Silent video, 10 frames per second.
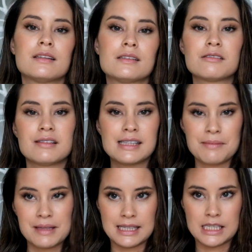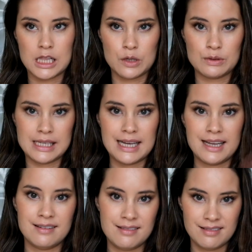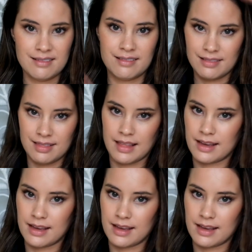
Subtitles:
It's usually something that's close in,